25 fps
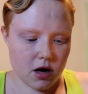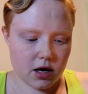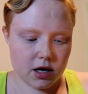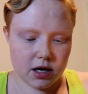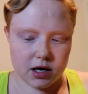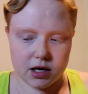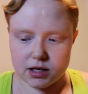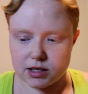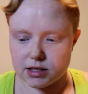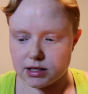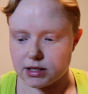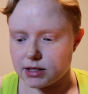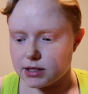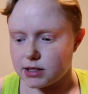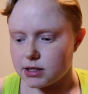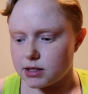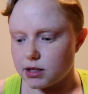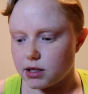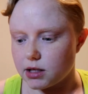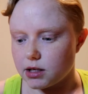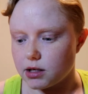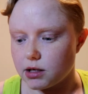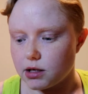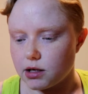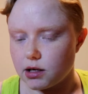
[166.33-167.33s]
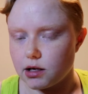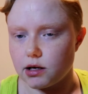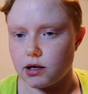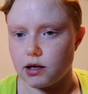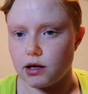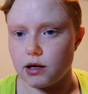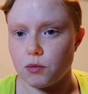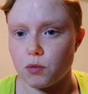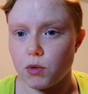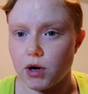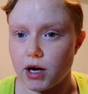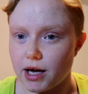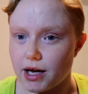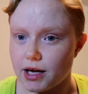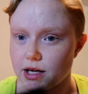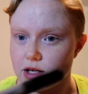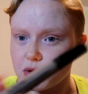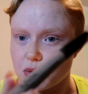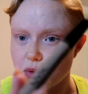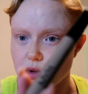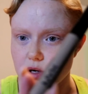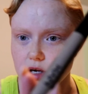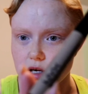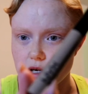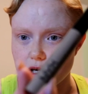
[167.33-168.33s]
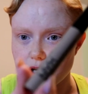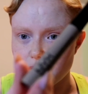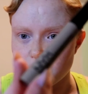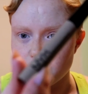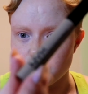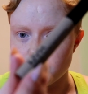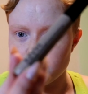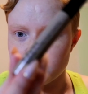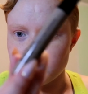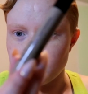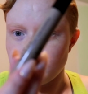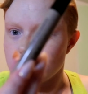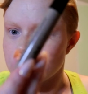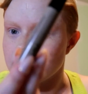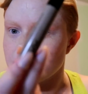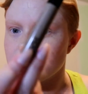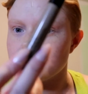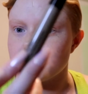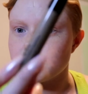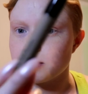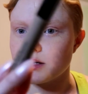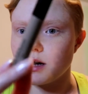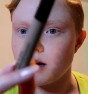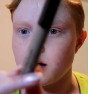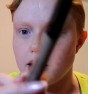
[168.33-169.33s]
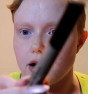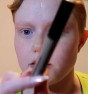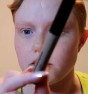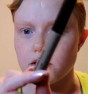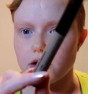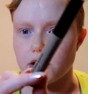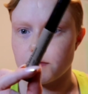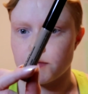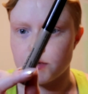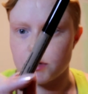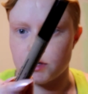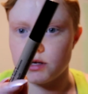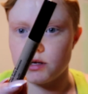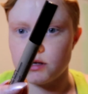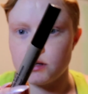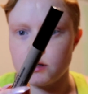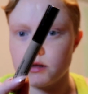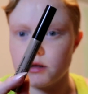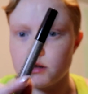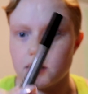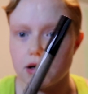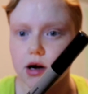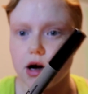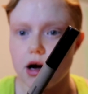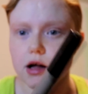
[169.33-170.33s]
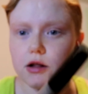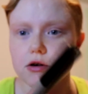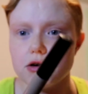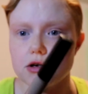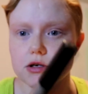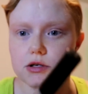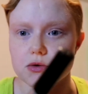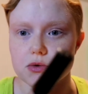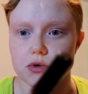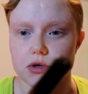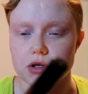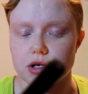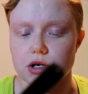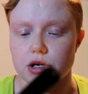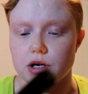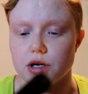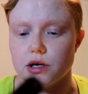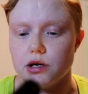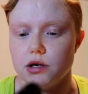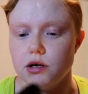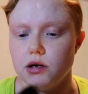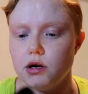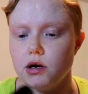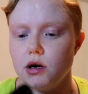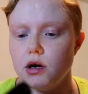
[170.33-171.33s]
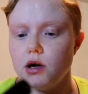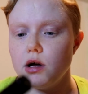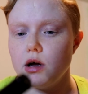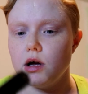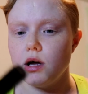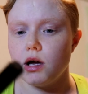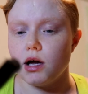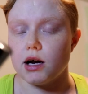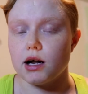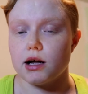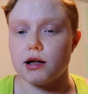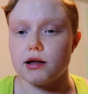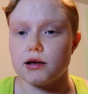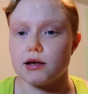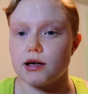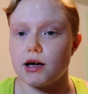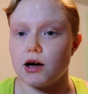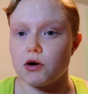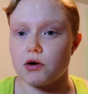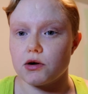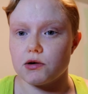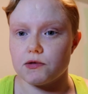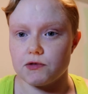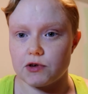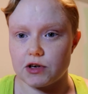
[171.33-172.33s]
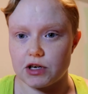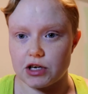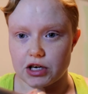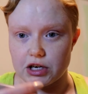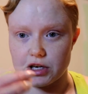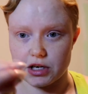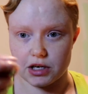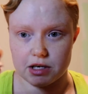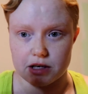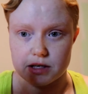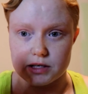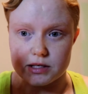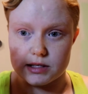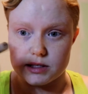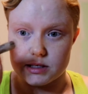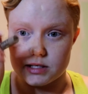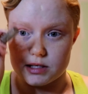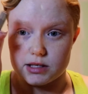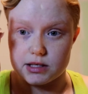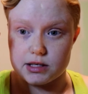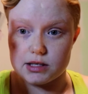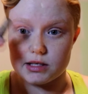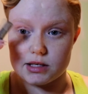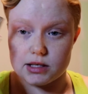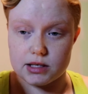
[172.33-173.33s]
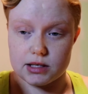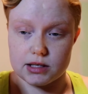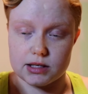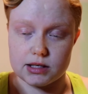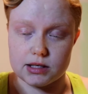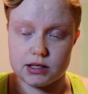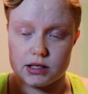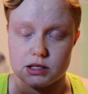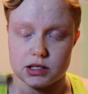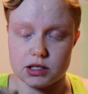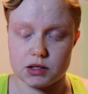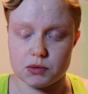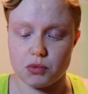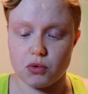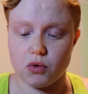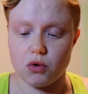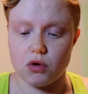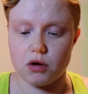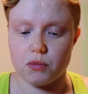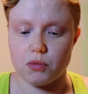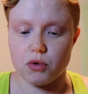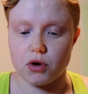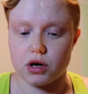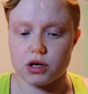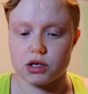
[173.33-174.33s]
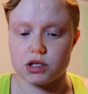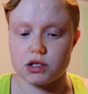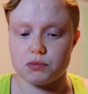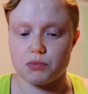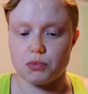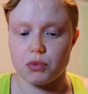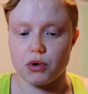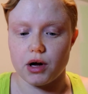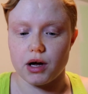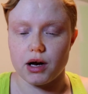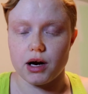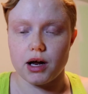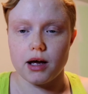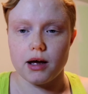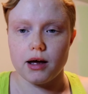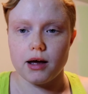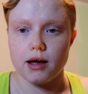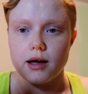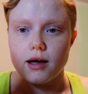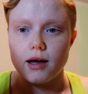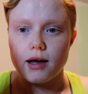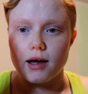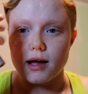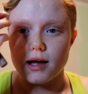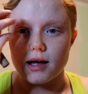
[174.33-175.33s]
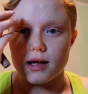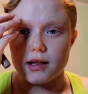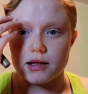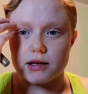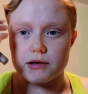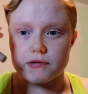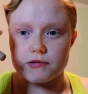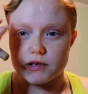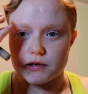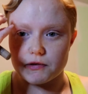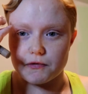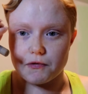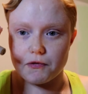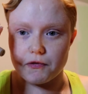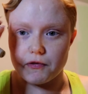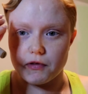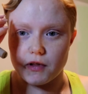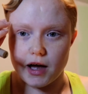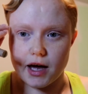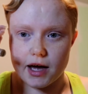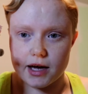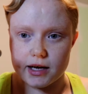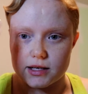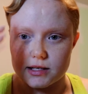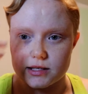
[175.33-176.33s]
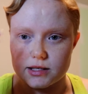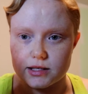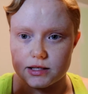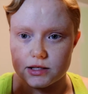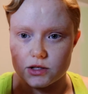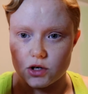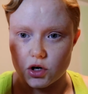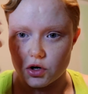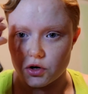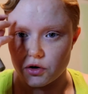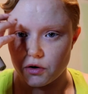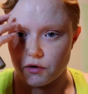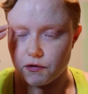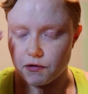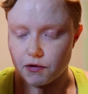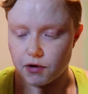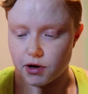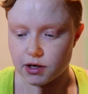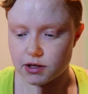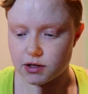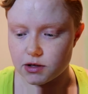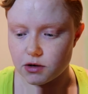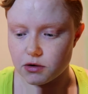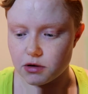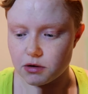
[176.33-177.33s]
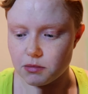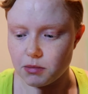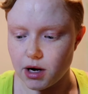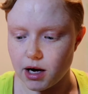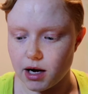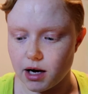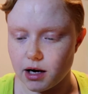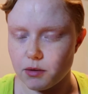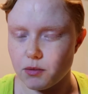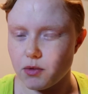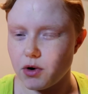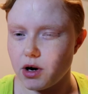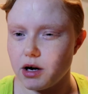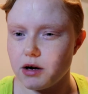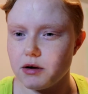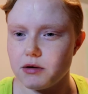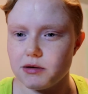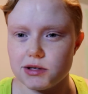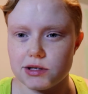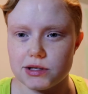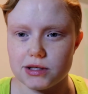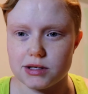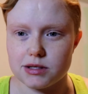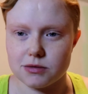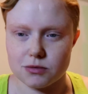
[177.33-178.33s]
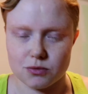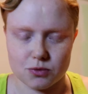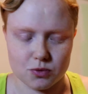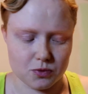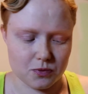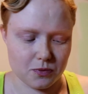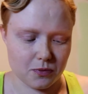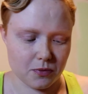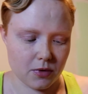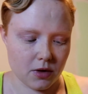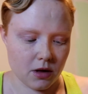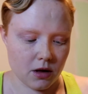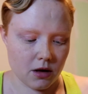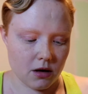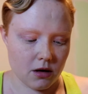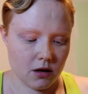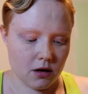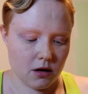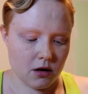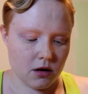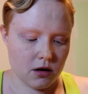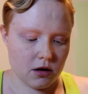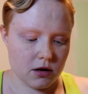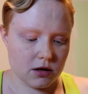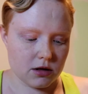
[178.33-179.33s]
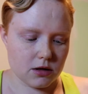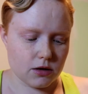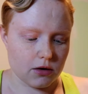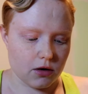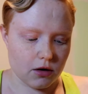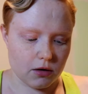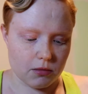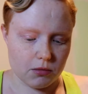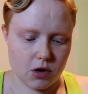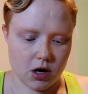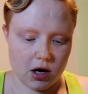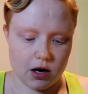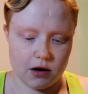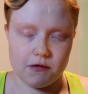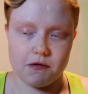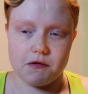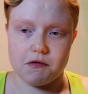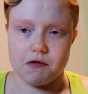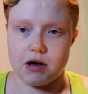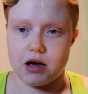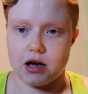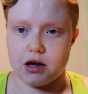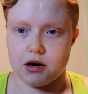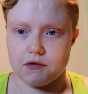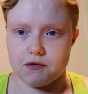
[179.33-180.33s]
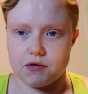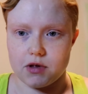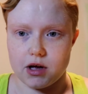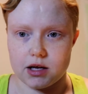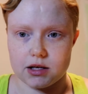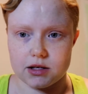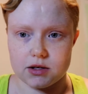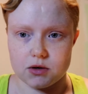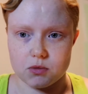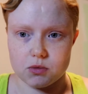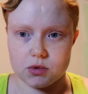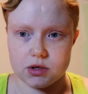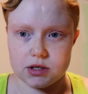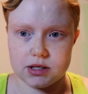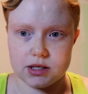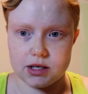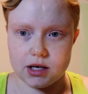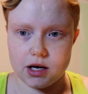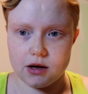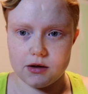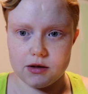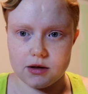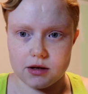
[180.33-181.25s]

Because the NYX one I use, I like the color of it. The color is really good. And I like how convenient it is. It is in a spoolie brush, but it leaves like flecks, darker flecks all in my eyebrows. So I'm not a fan of that. So I want to see how